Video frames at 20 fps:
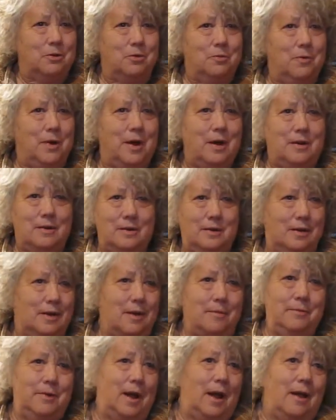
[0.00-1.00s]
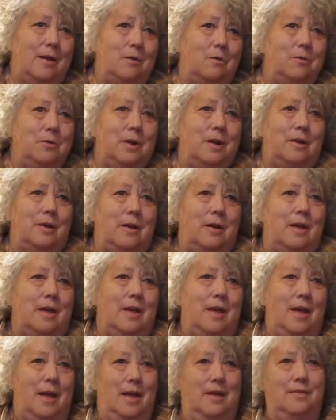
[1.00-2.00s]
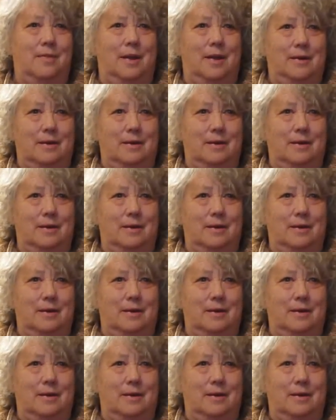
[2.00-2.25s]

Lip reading: Lorraine to come to Iona, and that